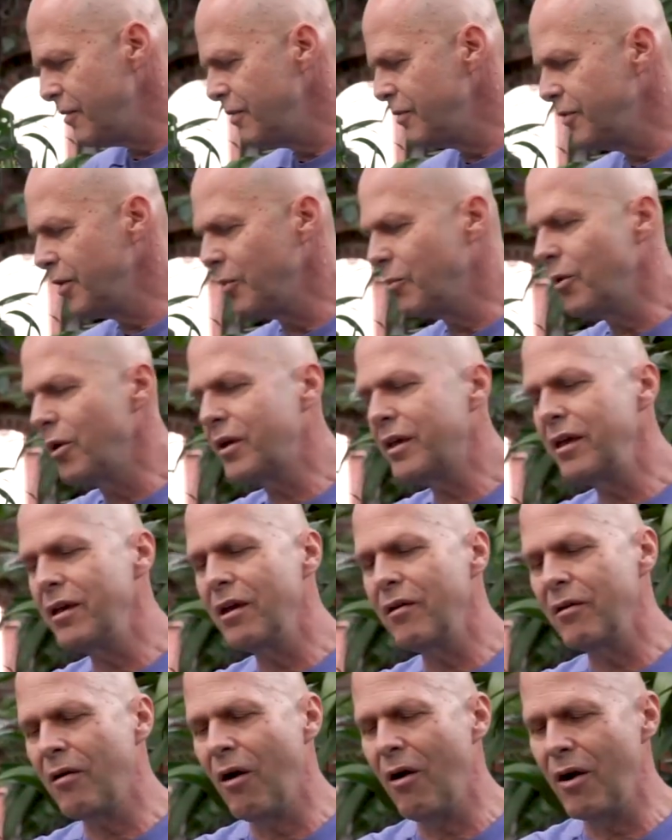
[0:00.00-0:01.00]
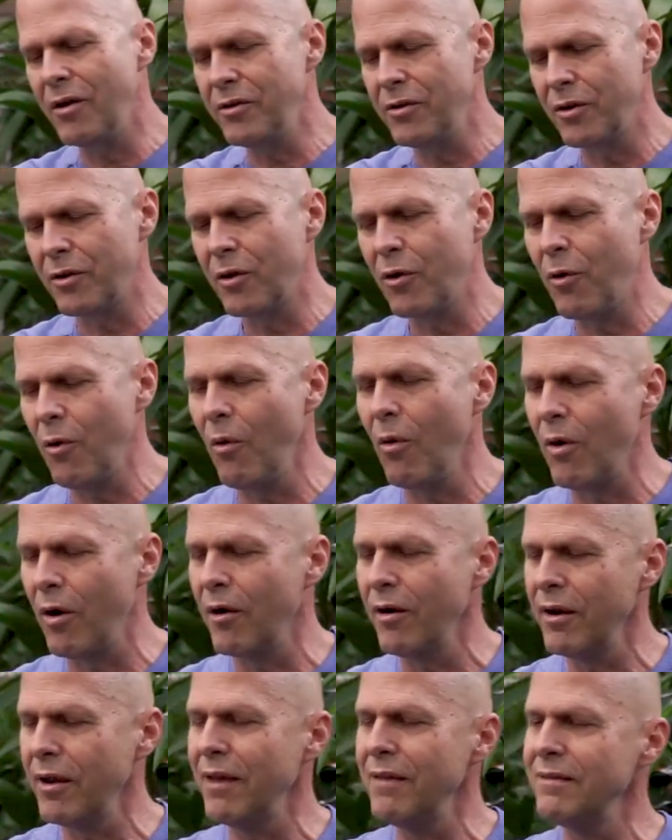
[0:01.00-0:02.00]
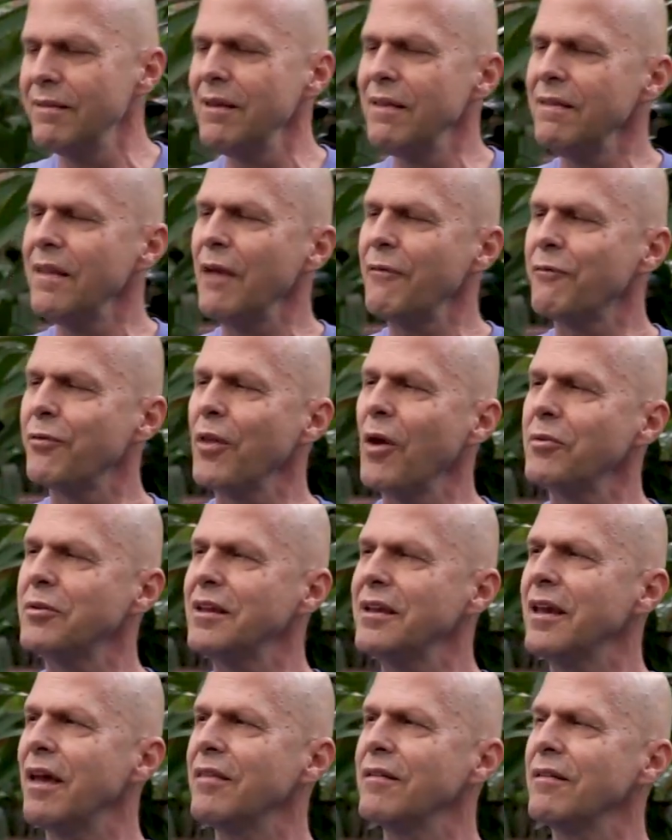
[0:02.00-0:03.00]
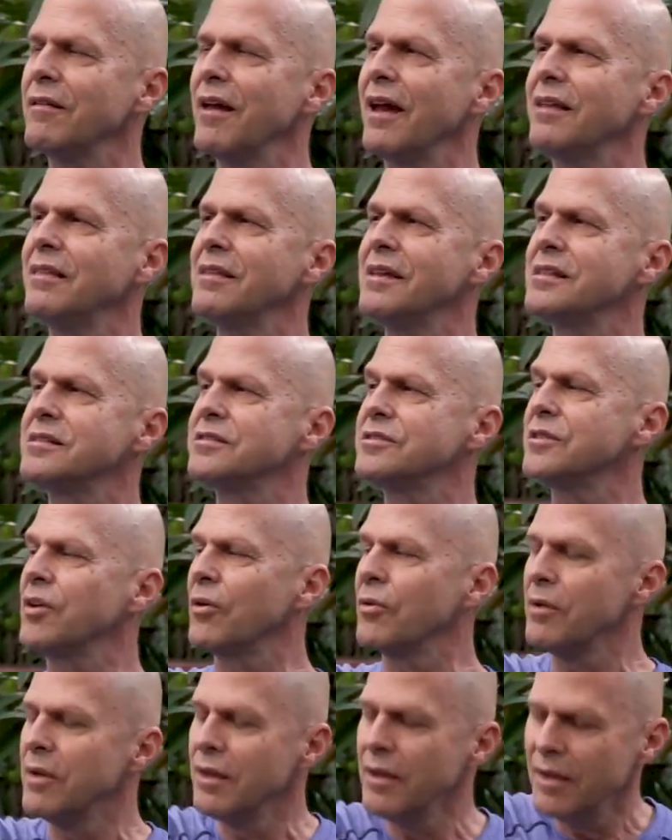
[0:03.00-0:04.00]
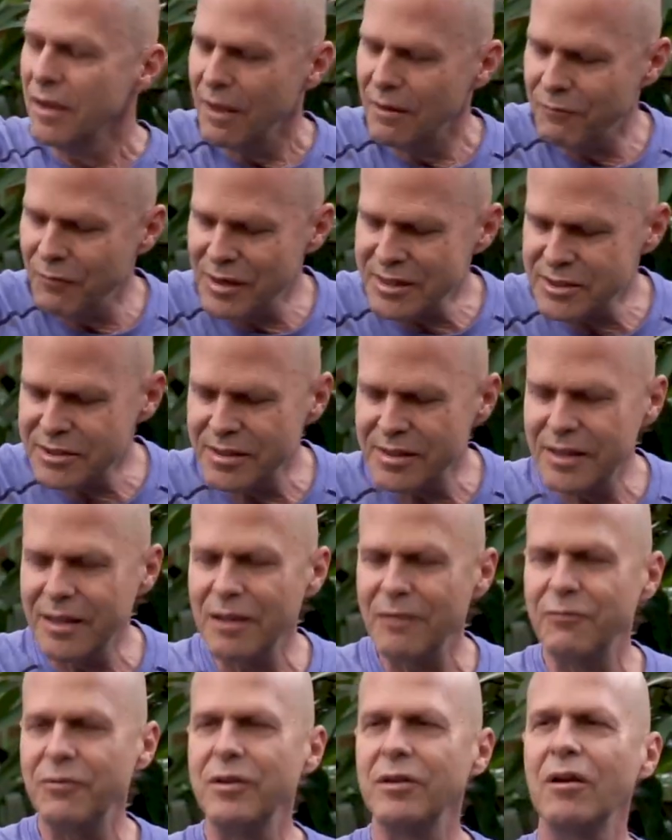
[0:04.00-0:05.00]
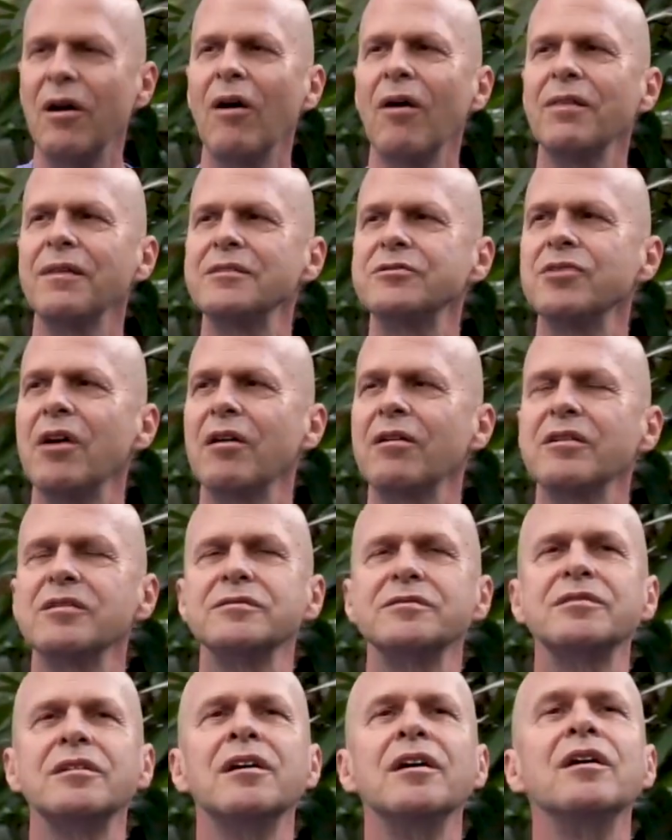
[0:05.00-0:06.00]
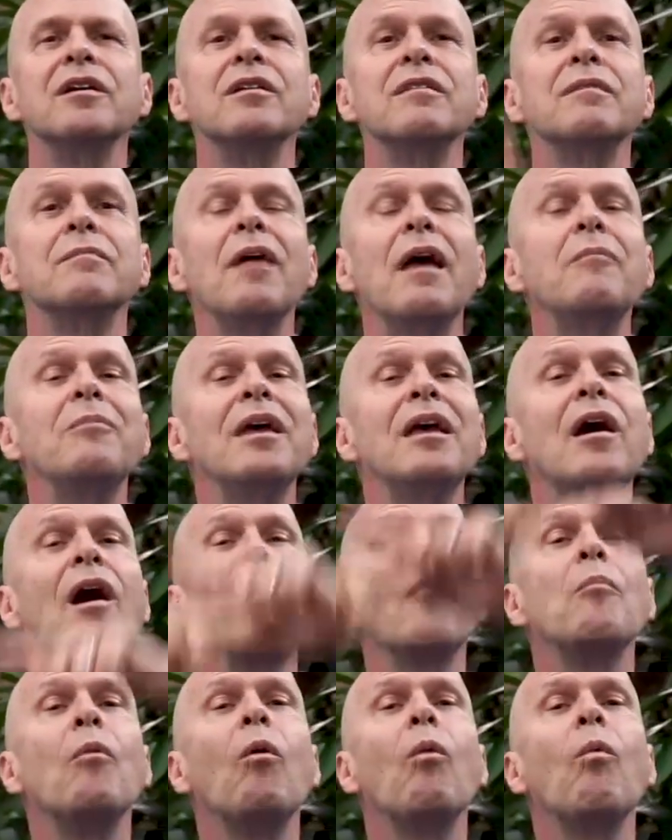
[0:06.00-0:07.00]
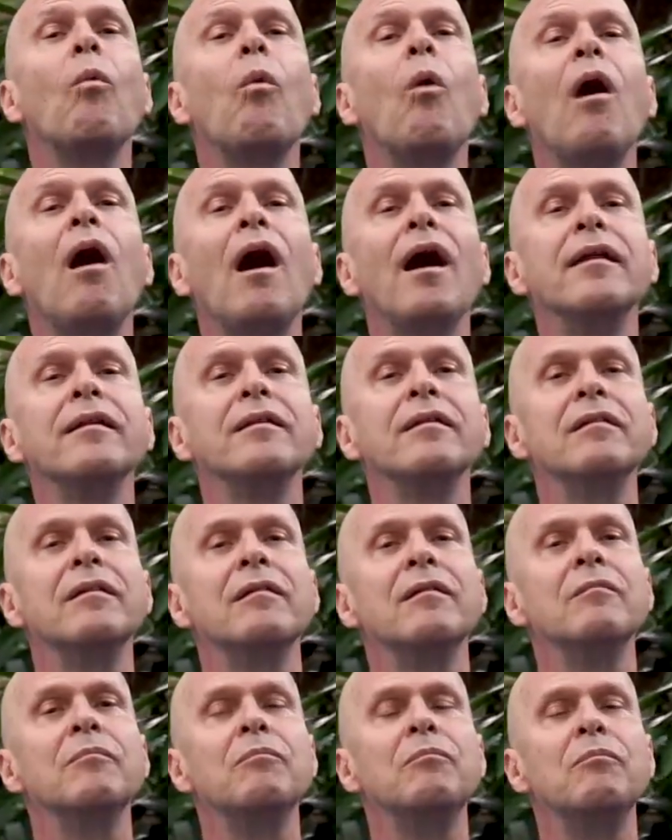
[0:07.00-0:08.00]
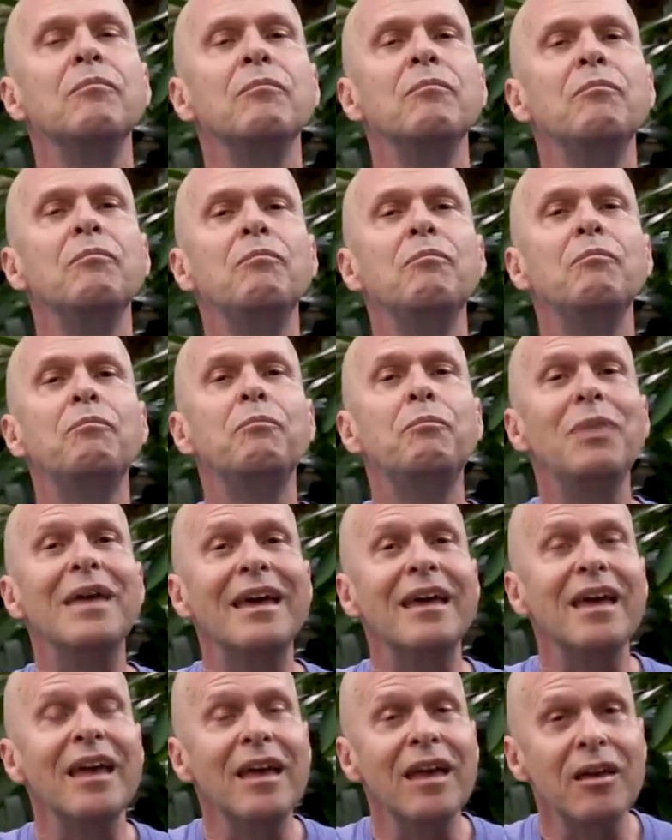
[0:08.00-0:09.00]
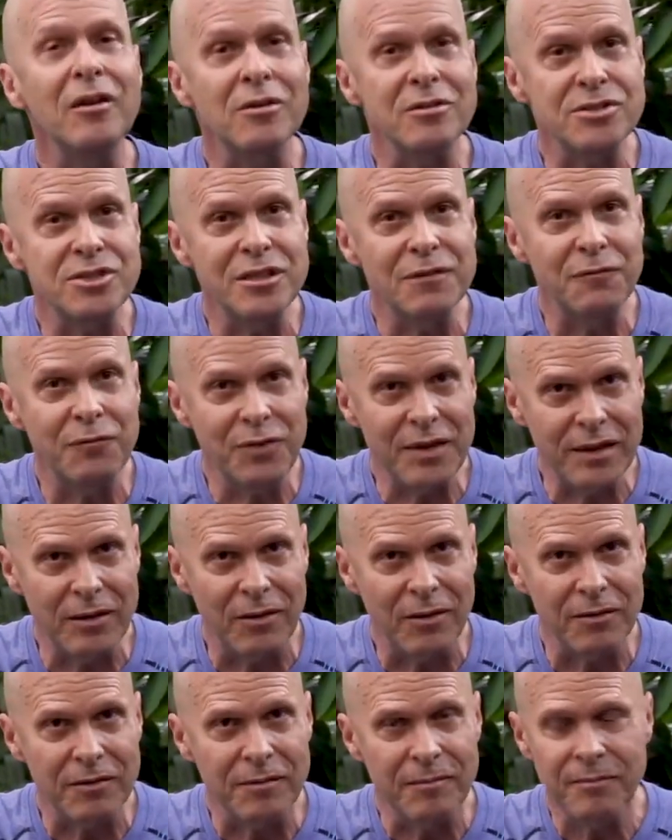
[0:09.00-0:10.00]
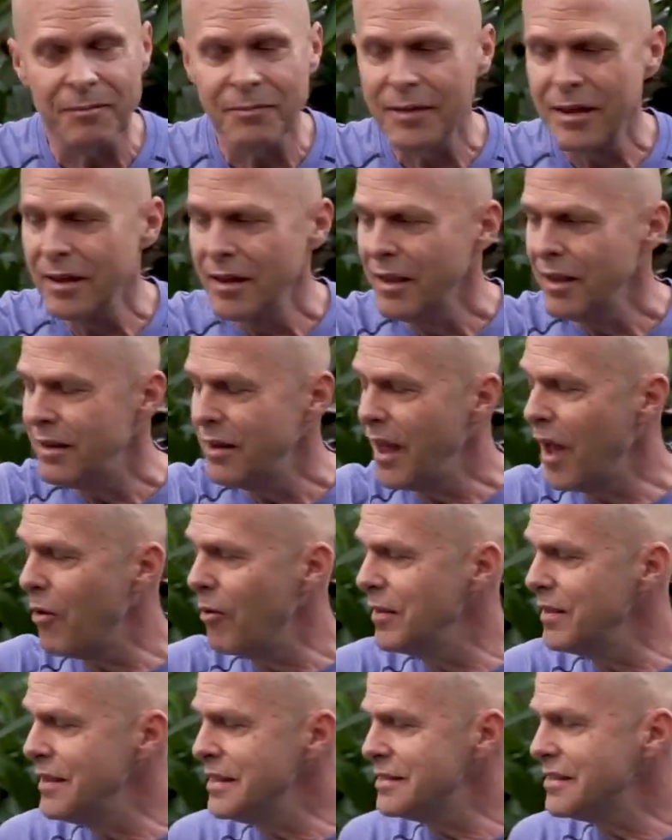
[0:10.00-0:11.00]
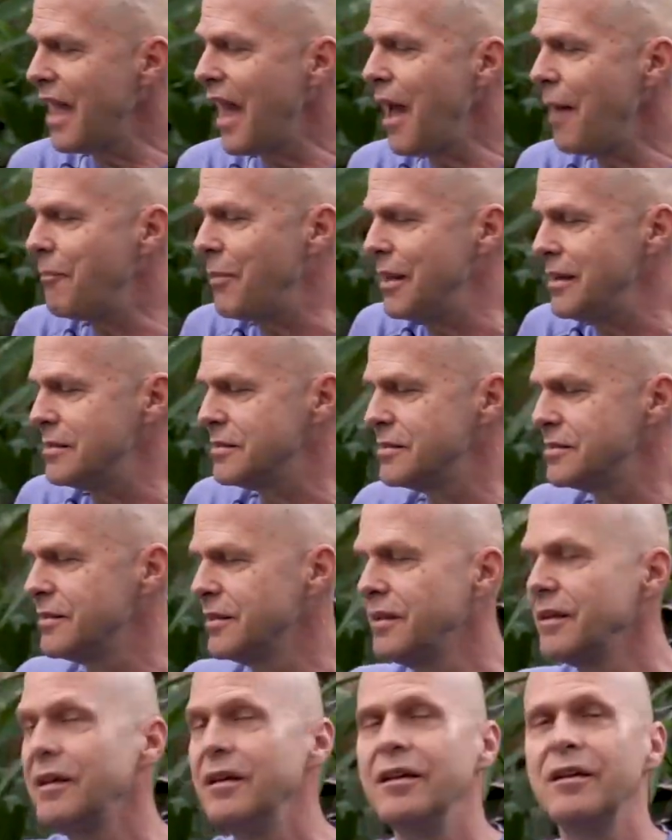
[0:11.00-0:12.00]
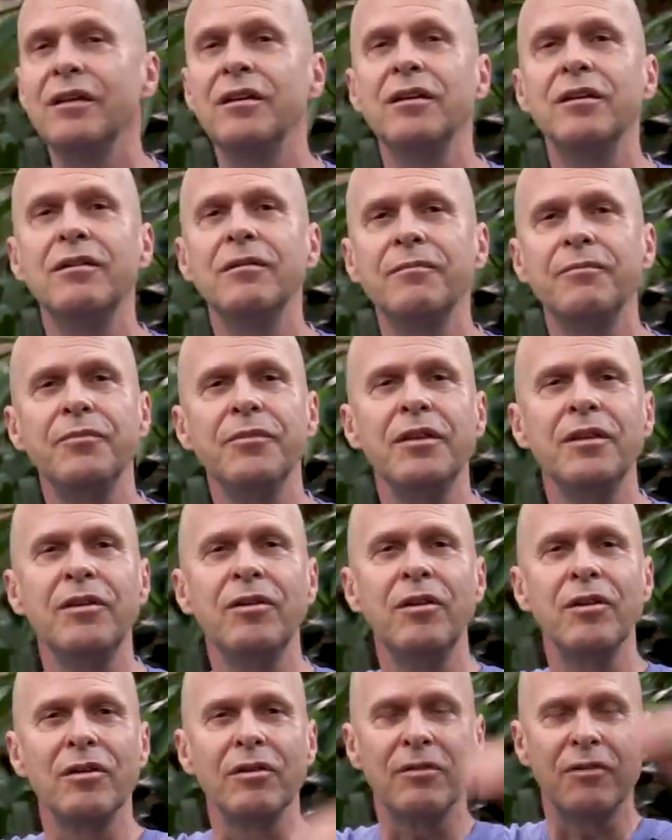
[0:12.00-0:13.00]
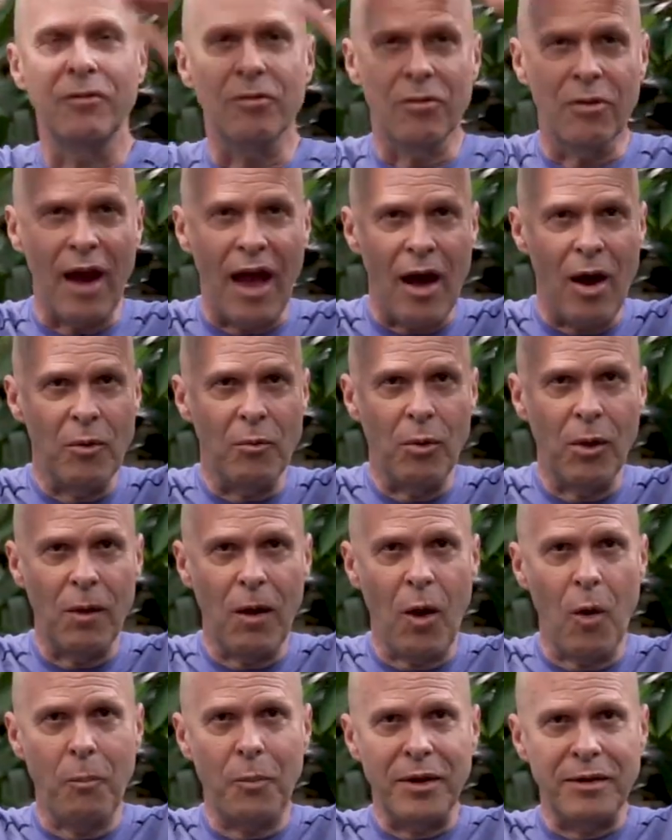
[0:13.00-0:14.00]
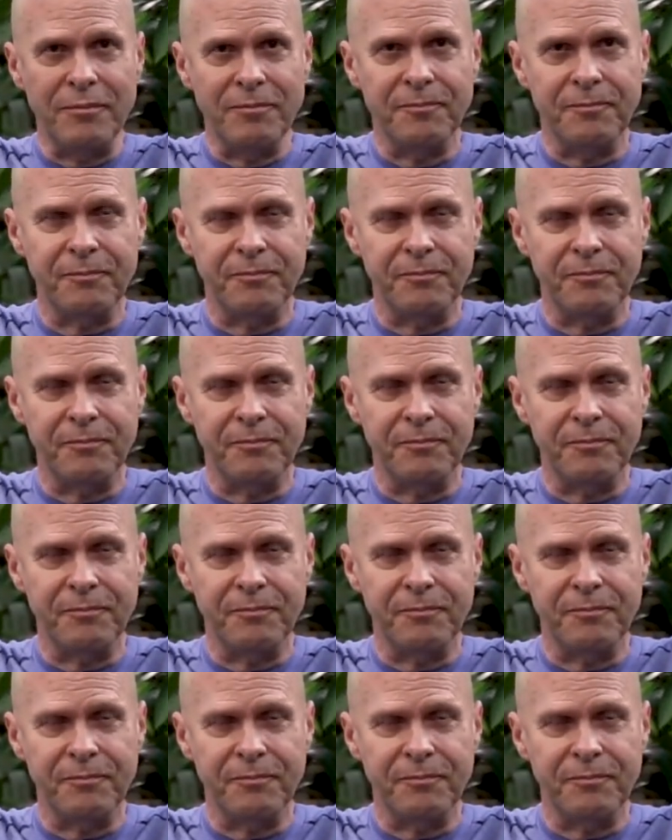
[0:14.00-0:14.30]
they're working on your core, and then they flow together like this. So eventually, all the chakras, they become one big energy field. Now, when this happens, your crown will open,